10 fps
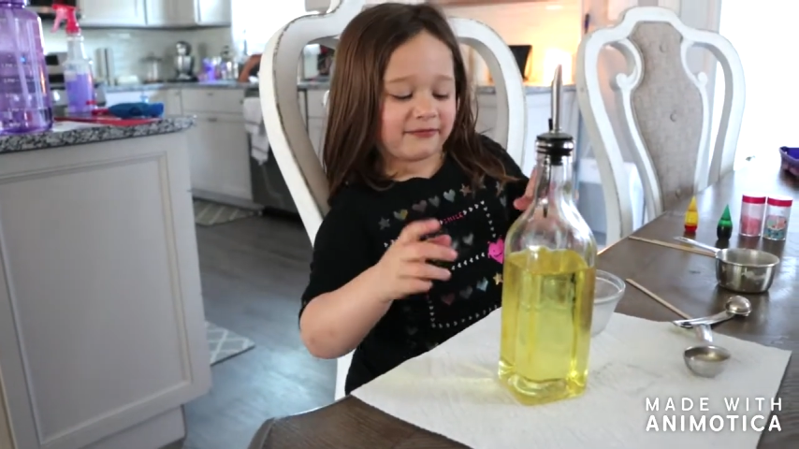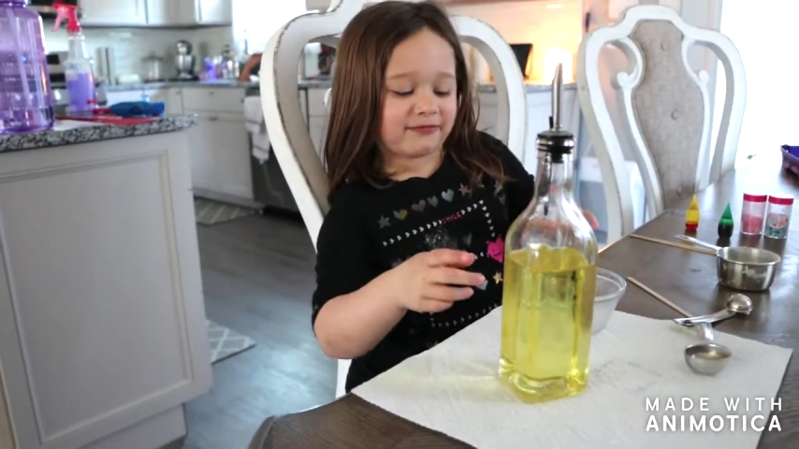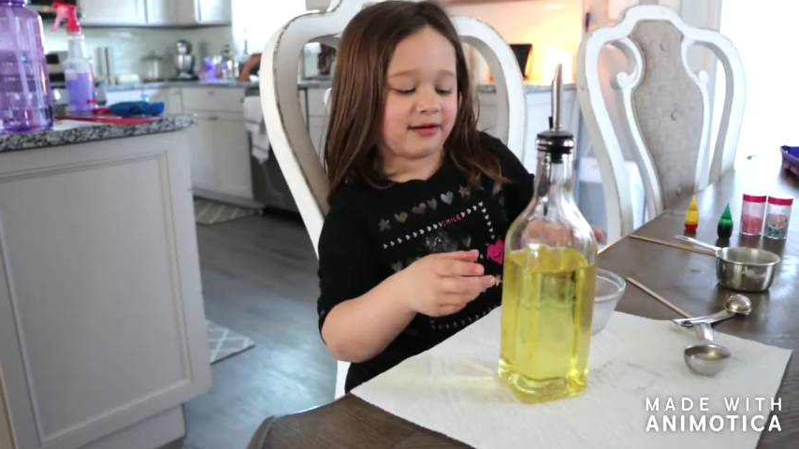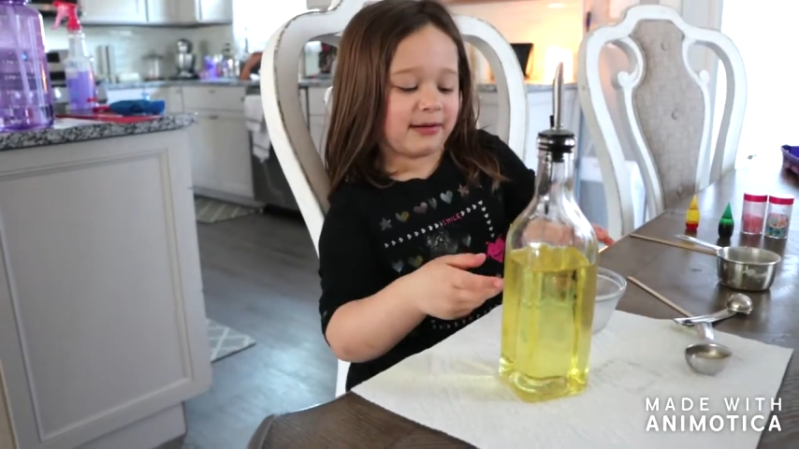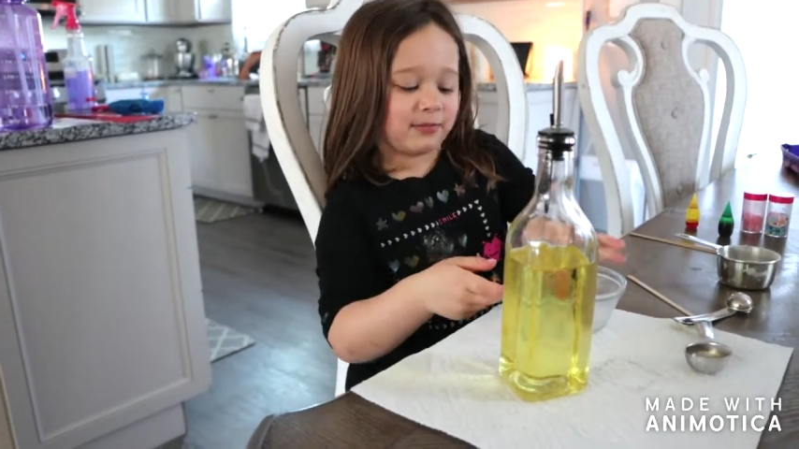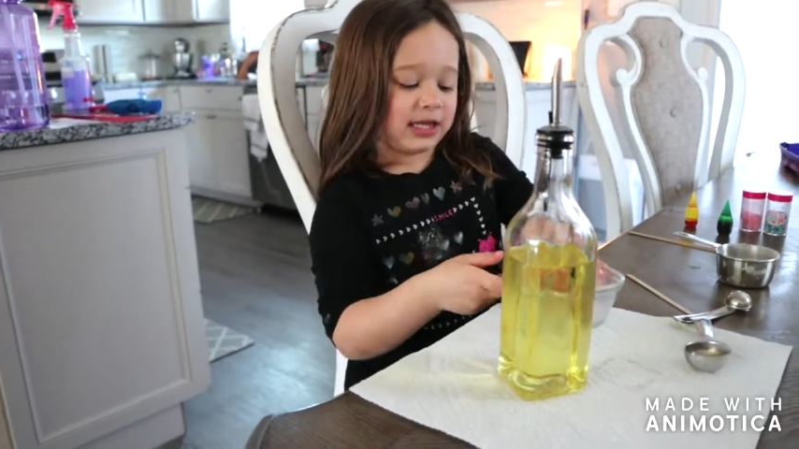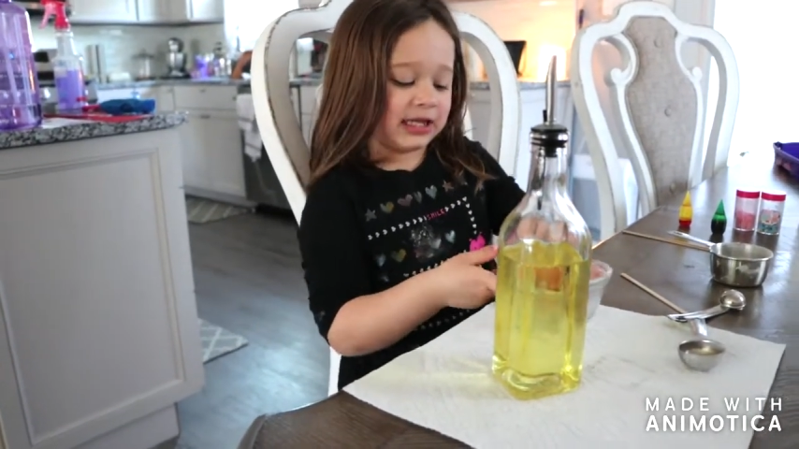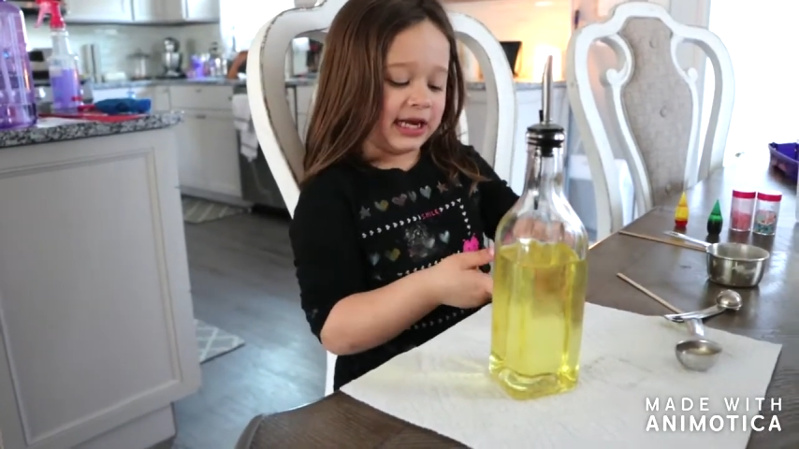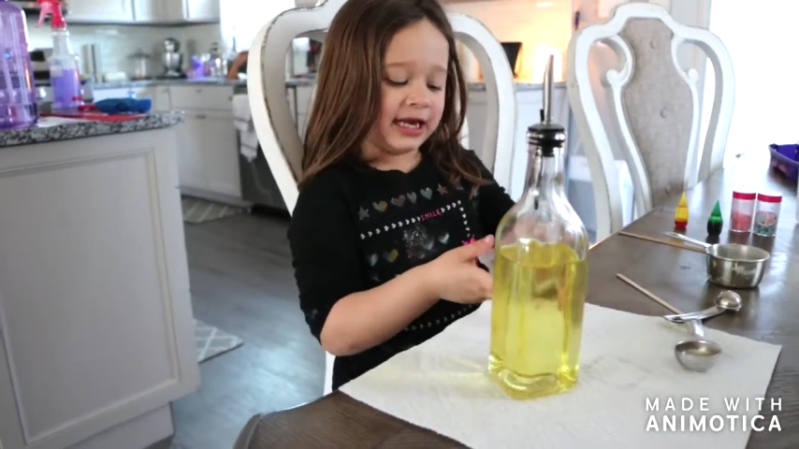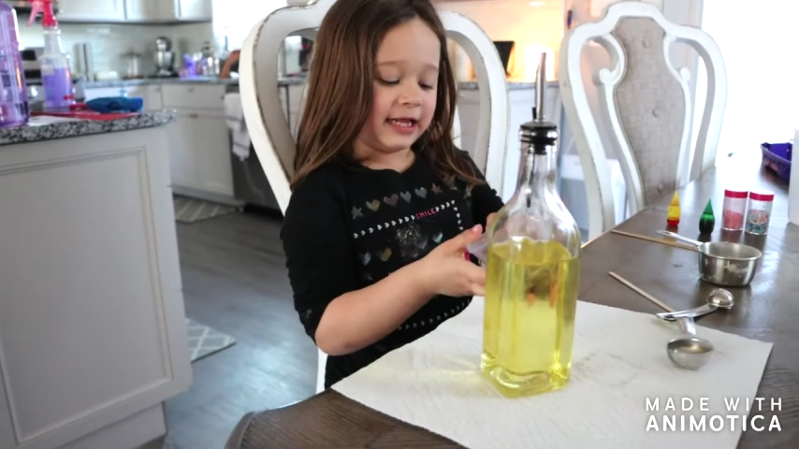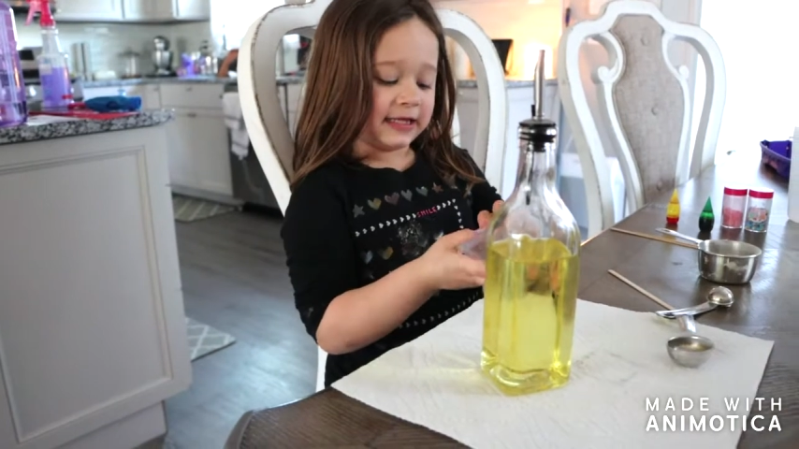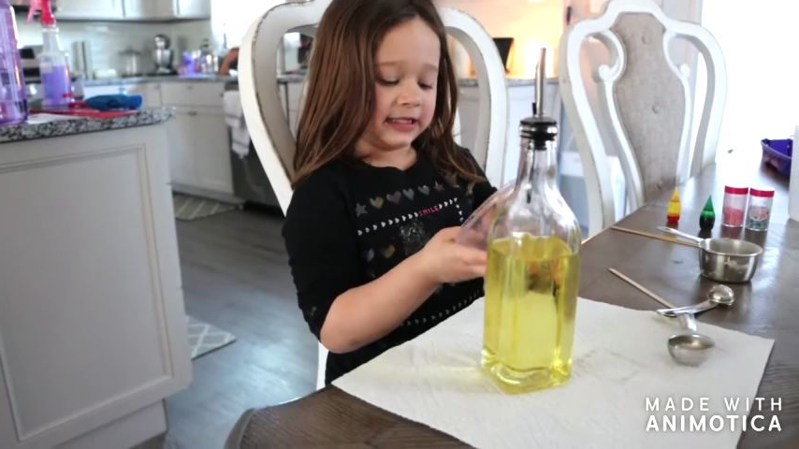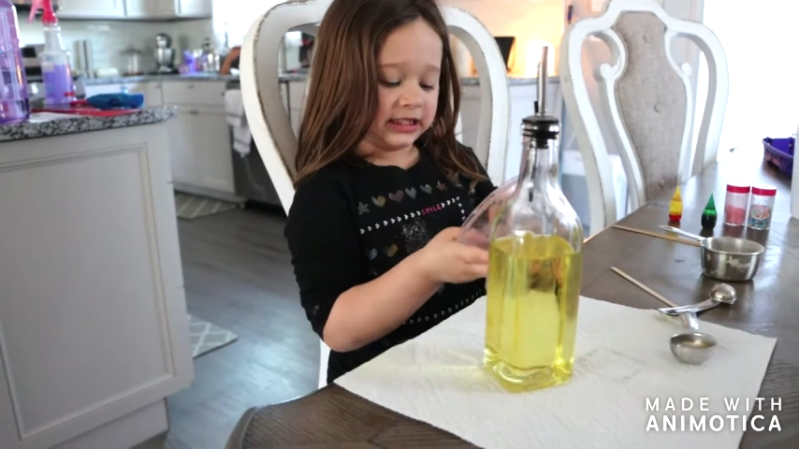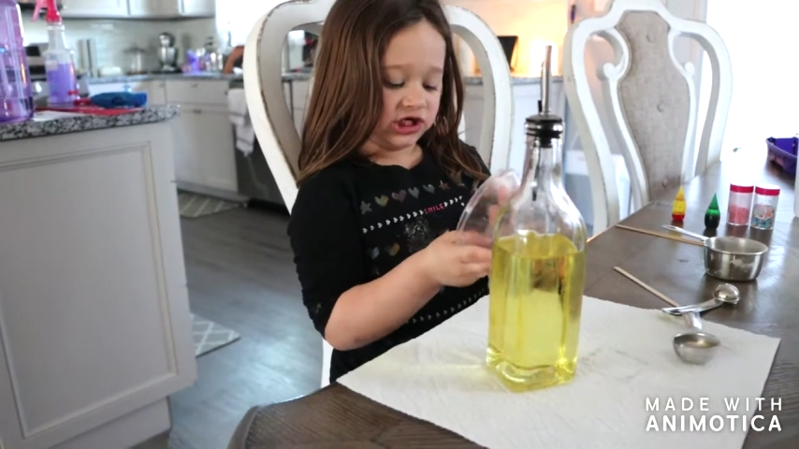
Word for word: from cleaning the